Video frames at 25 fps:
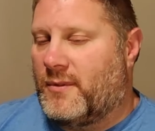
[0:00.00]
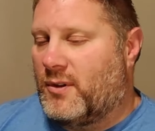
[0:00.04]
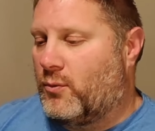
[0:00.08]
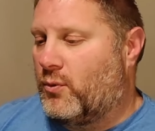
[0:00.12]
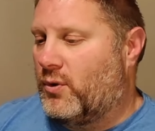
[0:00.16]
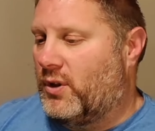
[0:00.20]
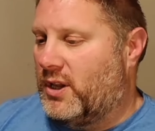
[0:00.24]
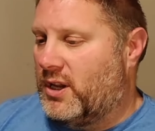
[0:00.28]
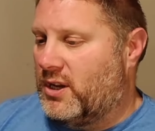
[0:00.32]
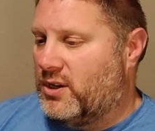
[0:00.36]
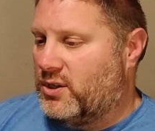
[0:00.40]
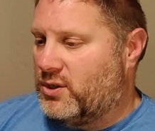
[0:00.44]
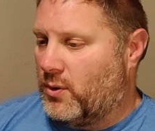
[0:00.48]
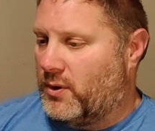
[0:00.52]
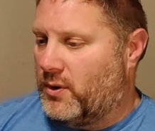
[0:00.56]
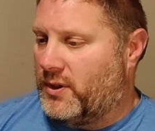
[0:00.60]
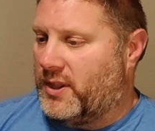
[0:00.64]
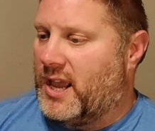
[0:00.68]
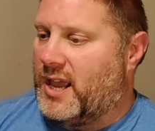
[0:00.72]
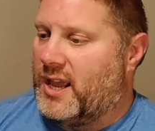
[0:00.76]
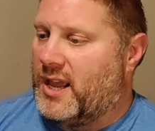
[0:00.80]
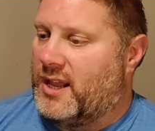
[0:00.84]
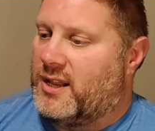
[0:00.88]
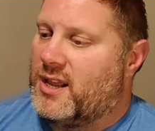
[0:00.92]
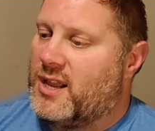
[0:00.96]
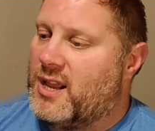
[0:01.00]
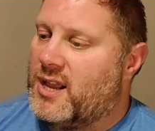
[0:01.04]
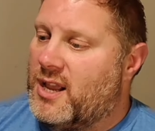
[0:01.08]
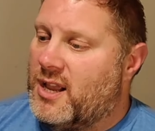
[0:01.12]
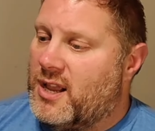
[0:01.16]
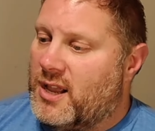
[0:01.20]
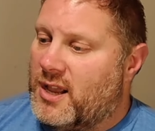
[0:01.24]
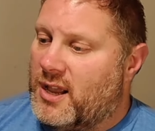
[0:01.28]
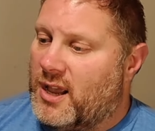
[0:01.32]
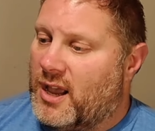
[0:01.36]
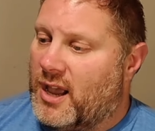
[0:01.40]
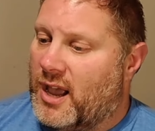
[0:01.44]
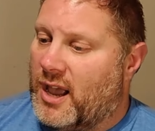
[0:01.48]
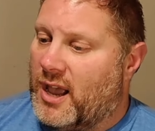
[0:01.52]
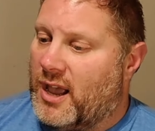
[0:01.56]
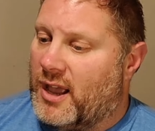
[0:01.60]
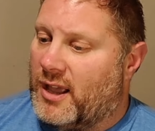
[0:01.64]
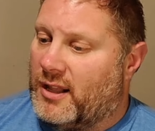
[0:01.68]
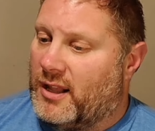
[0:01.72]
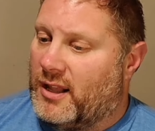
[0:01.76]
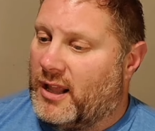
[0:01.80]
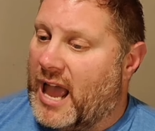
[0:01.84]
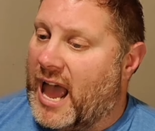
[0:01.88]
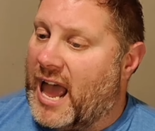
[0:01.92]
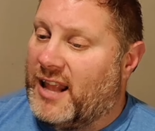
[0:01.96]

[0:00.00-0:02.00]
I really enjoy that.